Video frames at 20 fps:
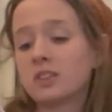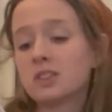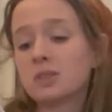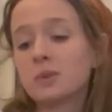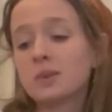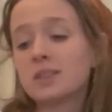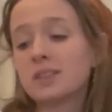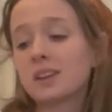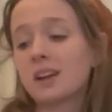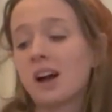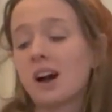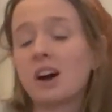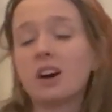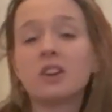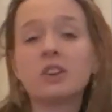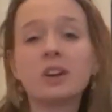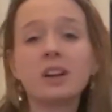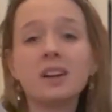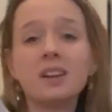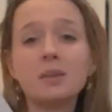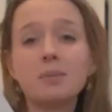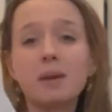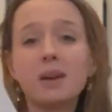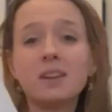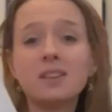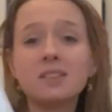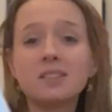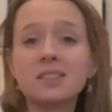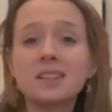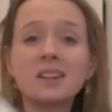This one's like 180
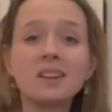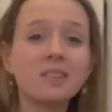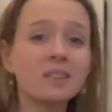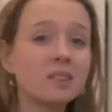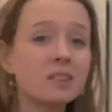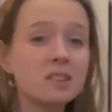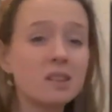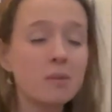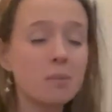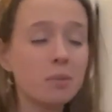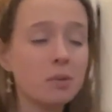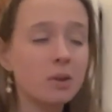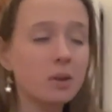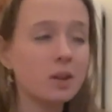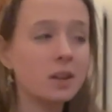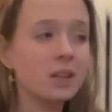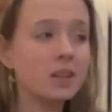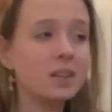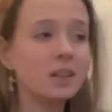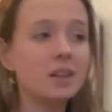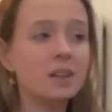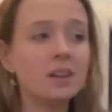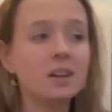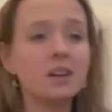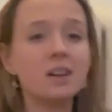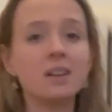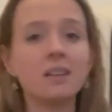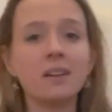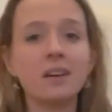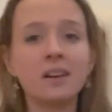pages and it looks pretty
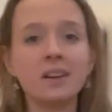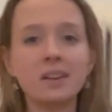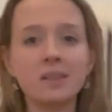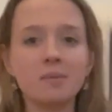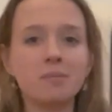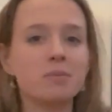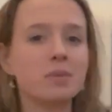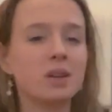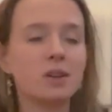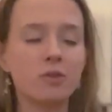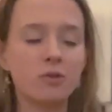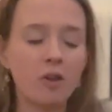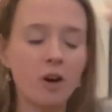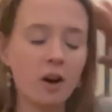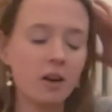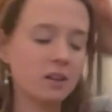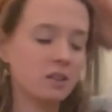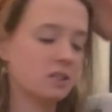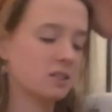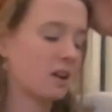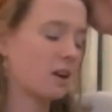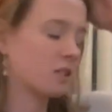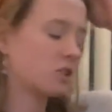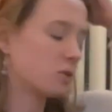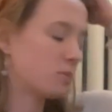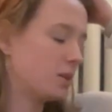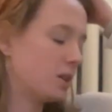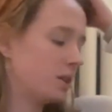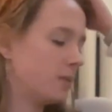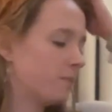like big font, so that
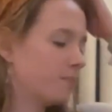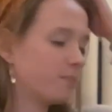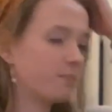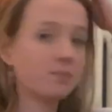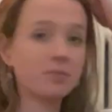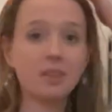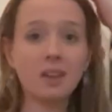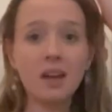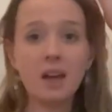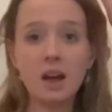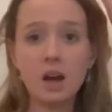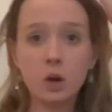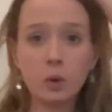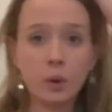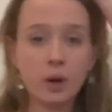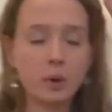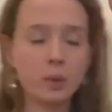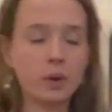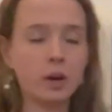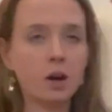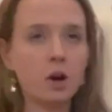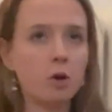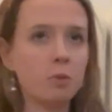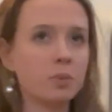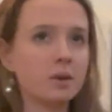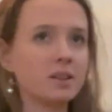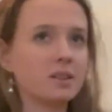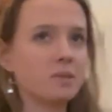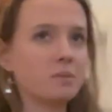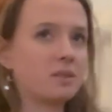should be a quick one,
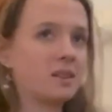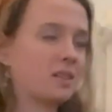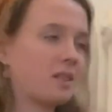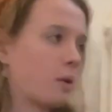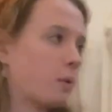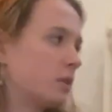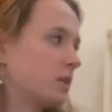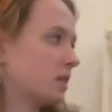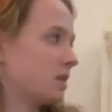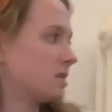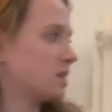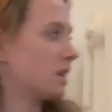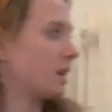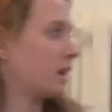hoping to get that one done